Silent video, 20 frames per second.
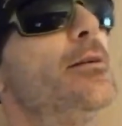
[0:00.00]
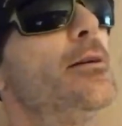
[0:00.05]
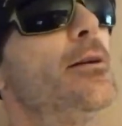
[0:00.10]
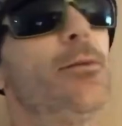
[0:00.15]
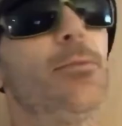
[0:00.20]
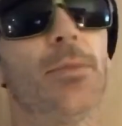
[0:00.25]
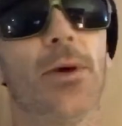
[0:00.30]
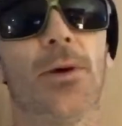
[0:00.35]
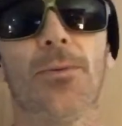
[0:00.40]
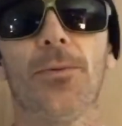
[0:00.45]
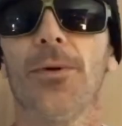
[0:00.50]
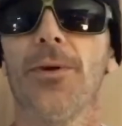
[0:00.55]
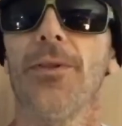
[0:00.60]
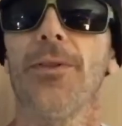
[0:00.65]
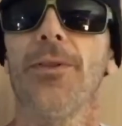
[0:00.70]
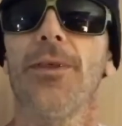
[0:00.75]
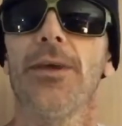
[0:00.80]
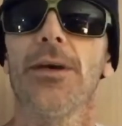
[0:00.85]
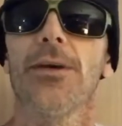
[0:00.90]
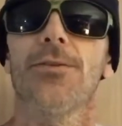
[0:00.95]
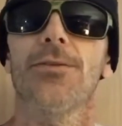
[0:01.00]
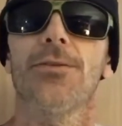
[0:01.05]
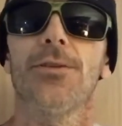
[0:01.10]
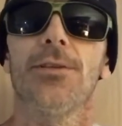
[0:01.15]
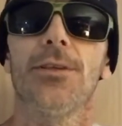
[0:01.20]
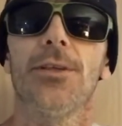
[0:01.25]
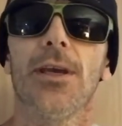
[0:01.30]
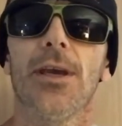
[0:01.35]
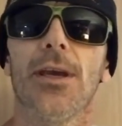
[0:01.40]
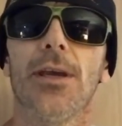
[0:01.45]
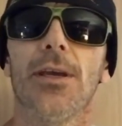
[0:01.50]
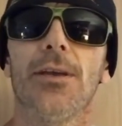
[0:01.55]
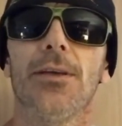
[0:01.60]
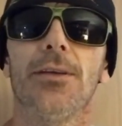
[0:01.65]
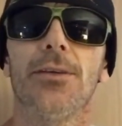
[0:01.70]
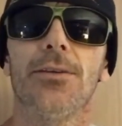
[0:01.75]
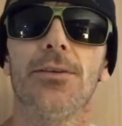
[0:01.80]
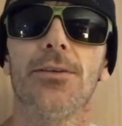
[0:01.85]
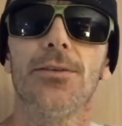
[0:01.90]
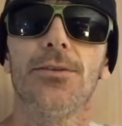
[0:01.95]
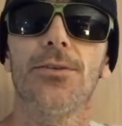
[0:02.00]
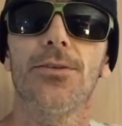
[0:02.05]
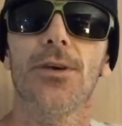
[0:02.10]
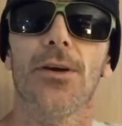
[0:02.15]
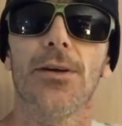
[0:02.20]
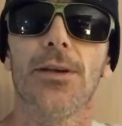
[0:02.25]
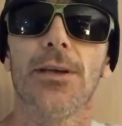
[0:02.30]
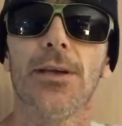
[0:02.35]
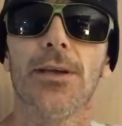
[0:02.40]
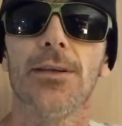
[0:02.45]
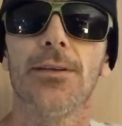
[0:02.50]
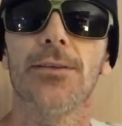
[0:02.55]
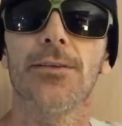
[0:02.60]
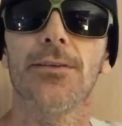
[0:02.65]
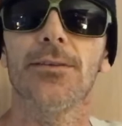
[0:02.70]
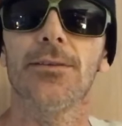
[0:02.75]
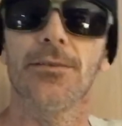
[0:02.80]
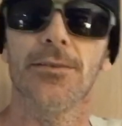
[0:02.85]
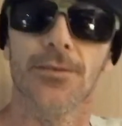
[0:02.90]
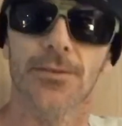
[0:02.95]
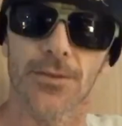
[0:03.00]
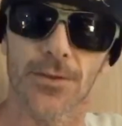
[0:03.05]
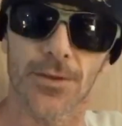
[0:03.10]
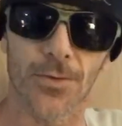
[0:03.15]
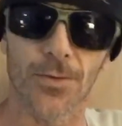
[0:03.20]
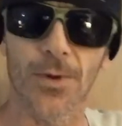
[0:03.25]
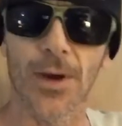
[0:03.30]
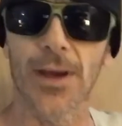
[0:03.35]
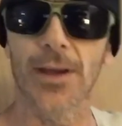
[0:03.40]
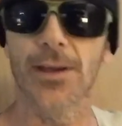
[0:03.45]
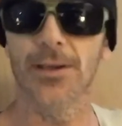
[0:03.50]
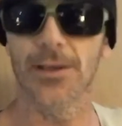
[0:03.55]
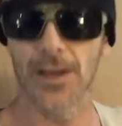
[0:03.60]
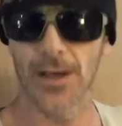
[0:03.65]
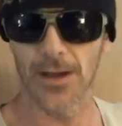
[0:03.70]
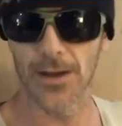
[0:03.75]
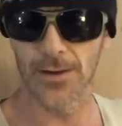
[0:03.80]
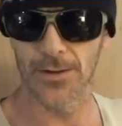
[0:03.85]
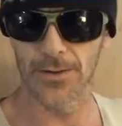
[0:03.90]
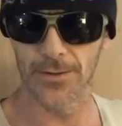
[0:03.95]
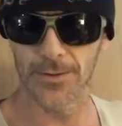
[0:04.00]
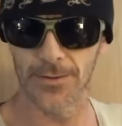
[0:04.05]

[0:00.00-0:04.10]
on my 1,000 day journey to right now.